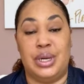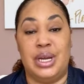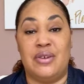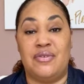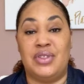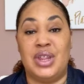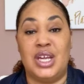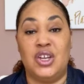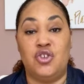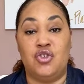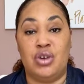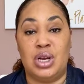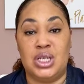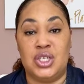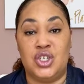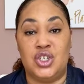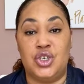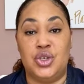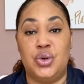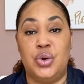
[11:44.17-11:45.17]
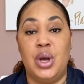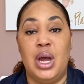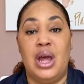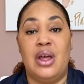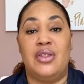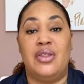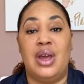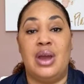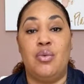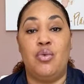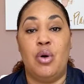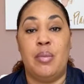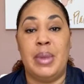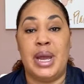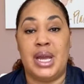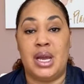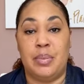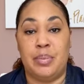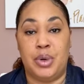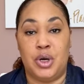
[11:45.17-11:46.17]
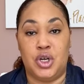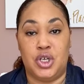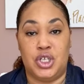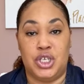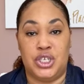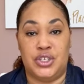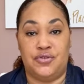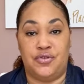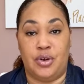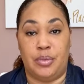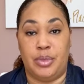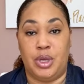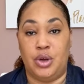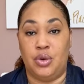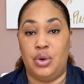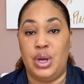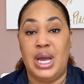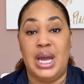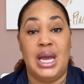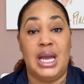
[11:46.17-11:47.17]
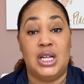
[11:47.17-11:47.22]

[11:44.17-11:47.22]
If they trust you, they will make a purchase from you.